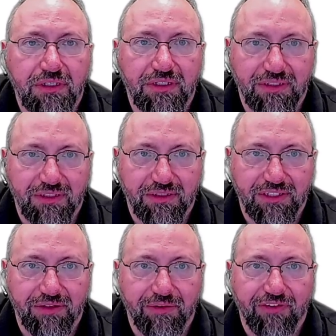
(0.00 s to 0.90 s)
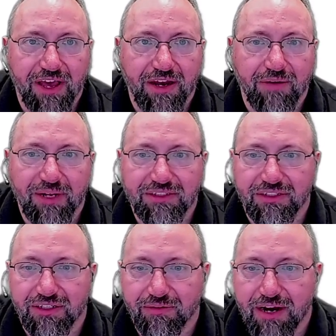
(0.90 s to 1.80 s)
See, we've got our message
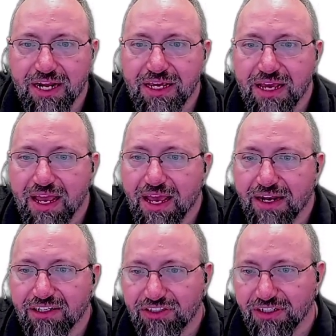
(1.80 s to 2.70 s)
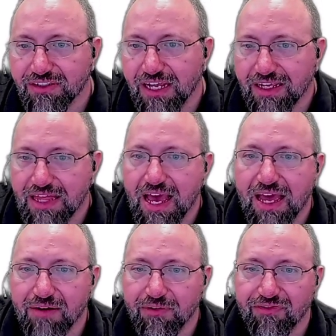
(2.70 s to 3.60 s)
already, and just like
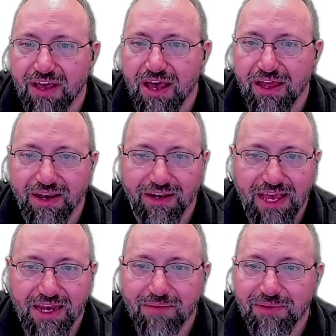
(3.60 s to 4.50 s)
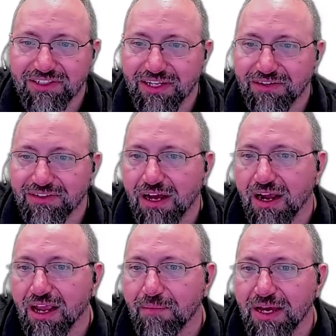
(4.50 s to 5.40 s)
that, we've got that image that I was
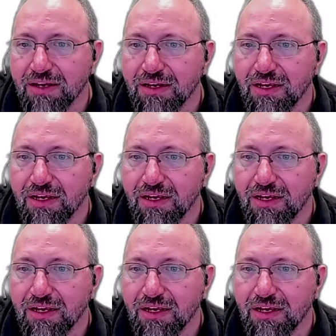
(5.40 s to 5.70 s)
talking about.